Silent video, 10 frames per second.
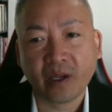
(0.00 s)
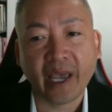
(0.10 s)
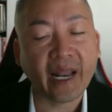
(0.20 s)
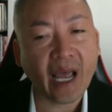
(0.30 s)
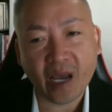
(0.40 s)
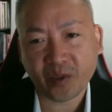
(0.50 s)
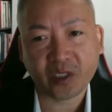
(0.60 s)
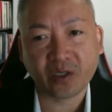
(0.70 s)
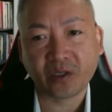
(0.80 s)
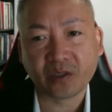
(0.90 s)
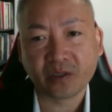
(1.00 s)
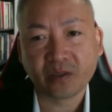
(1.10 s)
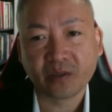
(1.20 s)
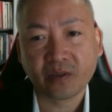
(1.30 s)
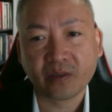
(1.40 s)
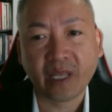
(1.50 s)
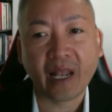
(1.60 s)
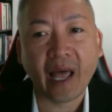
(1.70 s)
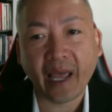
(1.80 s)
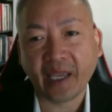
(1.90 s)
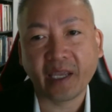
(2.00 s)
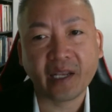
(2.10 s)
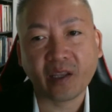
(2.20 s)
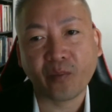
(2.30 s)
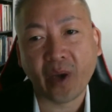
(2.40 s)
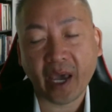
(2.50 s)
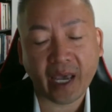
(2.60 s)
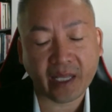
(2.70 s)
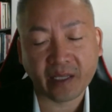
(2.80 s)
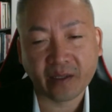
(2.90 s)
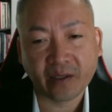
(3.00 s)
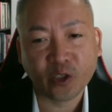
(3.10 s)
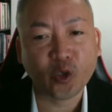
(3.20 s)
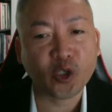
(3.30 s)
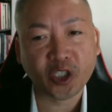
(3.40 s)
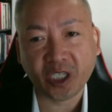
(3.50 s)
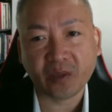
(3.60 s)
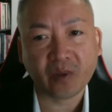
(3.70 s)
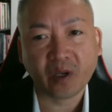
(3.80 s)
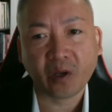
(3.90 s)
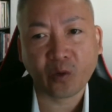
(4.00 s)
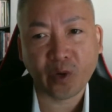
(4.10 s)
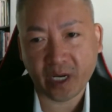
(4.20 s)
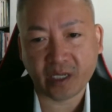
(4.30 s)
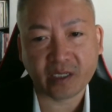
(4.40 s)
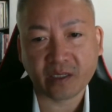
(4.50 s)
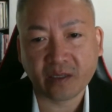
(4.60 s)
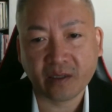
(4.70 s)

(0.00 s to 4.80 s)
and obstacles that lie in your path to achieve greatness.